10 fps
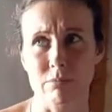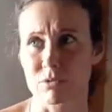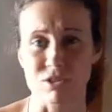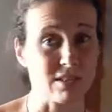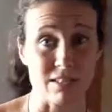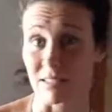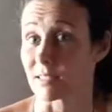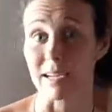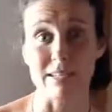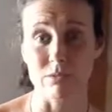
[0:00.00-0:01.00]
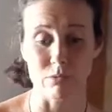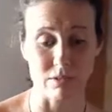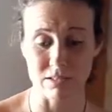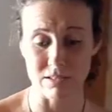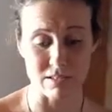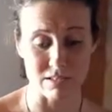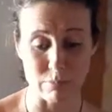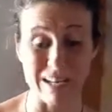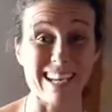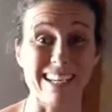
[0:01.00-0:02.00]
just a cycle within this
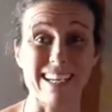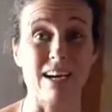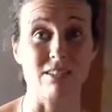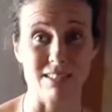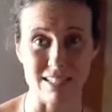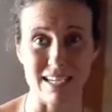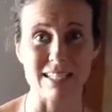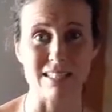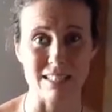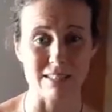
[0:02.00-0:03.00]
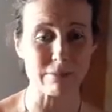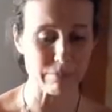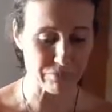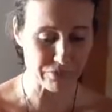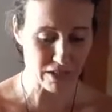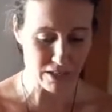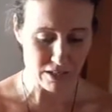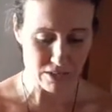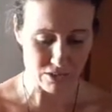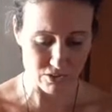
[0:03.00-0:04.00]
playing out and ending.
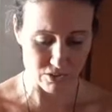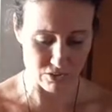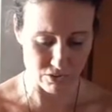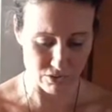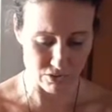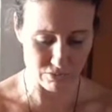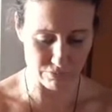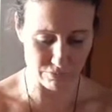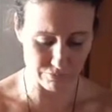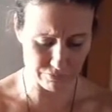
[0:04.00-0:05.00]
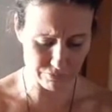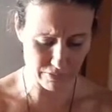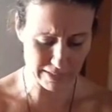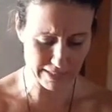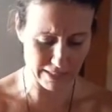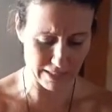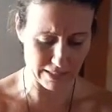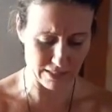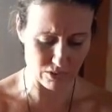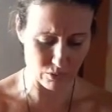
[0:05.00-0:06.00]
So yeah,
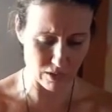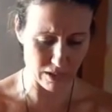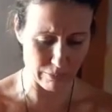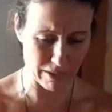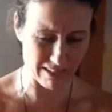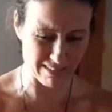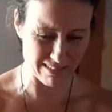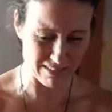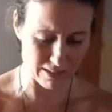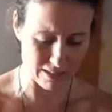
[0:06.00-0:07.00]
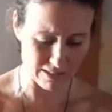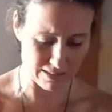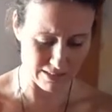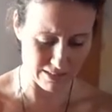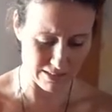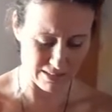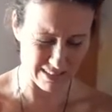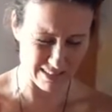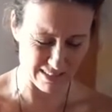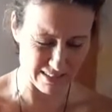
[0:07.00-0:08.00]
it's talking about
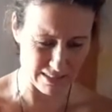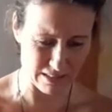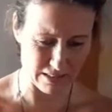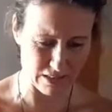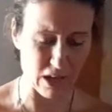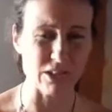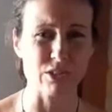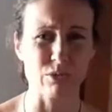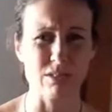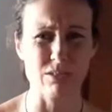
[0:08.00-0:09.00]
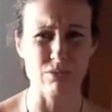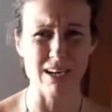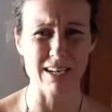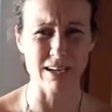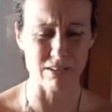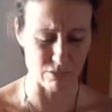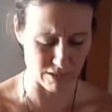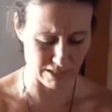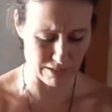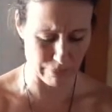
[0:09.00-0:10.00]
it's arduous right now.
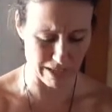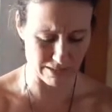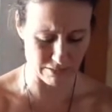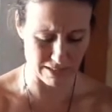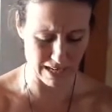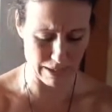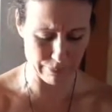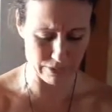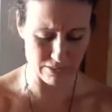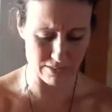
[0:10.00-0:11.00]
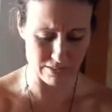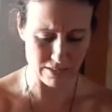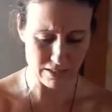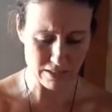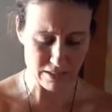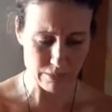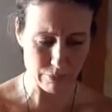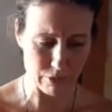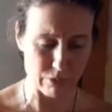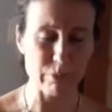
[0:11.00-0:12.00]
There's a battle that happens.
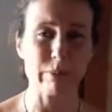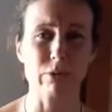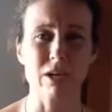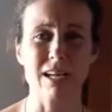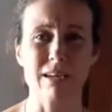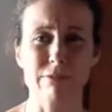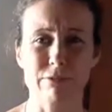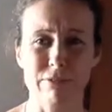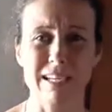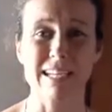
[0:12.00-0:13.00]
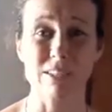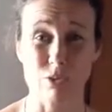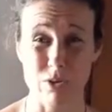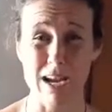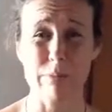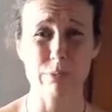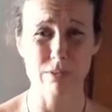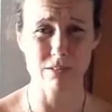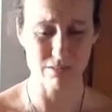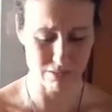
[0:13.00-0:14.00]
Both people are left feeling trapped